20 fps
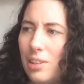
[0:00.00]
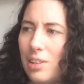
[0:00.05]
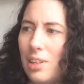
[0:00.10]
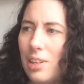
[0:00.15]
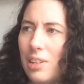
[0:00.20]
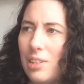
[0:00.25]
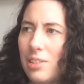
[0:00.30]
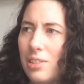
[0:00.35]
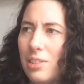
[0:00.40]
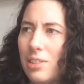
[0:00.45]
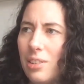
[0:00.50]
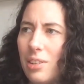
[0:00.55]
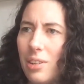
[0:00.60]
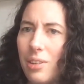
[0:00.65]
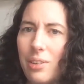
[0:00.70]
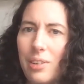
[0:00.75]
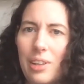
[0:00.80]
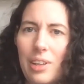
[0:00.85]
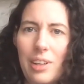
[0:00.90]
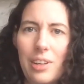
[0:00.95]
that's
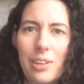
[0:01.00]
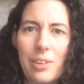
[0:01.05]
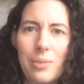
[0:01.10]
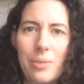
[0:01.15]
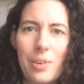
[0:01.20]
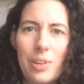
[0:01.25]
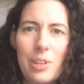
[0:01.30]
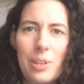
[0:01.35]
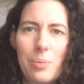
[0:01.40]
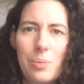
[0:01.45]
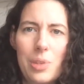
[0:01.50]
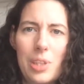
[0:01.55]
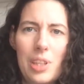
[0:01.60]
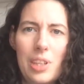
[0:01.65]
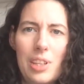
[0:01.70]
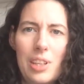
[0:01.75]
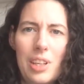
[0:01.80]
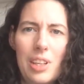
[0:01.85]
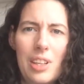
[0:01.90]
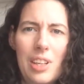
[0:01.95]
already on a running
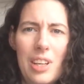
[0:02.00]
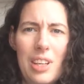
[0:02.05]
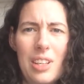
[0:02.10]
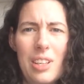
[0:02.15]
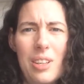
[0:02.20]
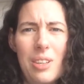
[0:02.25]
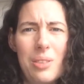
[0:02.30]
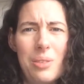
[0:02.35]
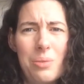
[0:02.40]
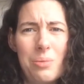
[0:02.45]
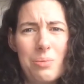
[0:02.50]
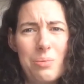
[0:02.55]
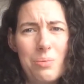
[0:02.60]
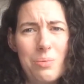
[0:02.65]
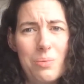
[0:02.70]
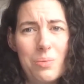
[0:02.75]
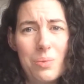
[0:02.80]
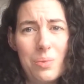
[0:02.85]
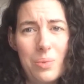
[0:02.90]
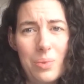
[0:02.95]
machine and they go
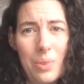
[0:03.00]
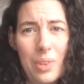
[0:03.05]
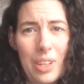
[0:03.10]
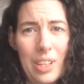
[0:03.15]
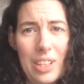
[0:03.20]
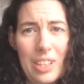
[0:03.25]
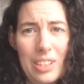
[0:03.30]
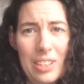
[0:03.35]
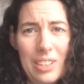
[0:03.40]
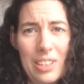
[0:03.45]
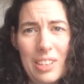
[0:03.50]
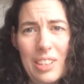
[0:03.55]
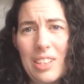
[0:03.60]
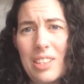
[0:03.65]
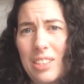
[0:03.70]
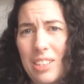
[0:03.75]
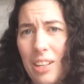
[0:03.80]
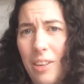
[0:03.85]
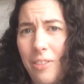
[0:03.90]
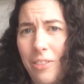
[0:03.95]
running.
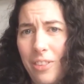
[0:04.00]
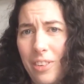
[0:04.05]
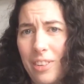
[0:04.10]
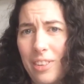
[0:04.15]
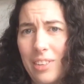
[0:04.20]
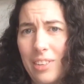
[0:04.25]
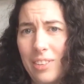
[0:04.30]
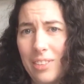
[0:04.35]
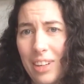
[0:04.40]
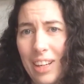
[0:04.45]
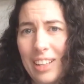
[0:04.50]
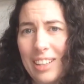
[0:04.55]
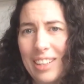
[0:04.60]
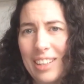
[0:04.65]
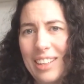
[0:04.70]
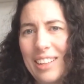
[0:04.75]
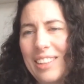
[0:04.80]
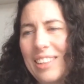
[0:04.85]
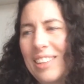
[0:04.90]
It's different, right?